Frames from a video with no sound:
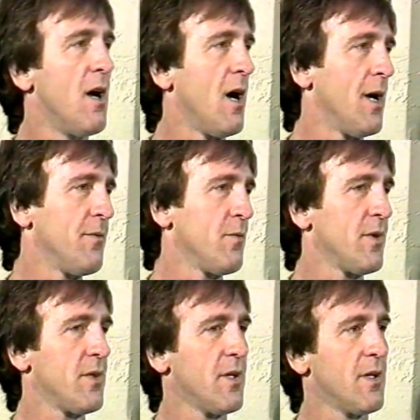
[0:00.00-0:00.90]
on
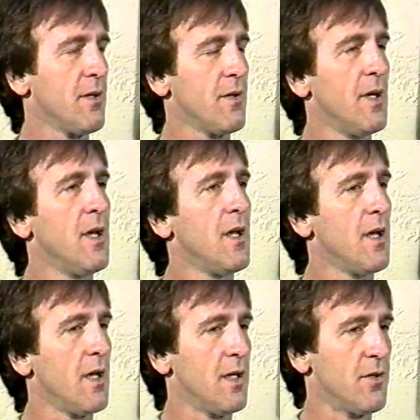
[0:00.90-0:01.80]
with
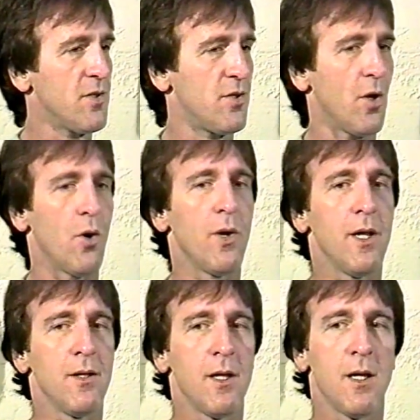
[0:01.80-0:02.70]
uh, uh, in the show,
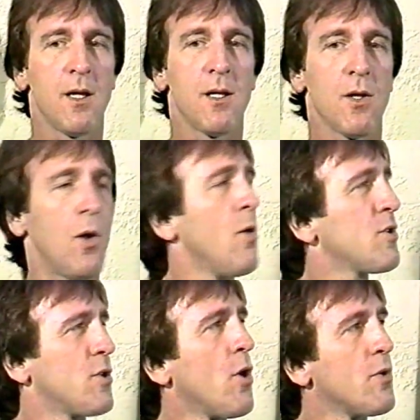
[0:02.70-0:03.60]
and and the
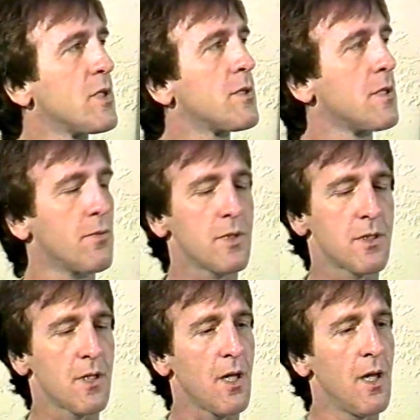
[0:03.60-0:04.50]
whole show was
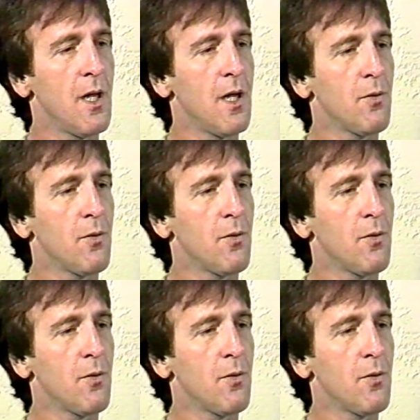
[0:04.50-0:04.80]
was uh,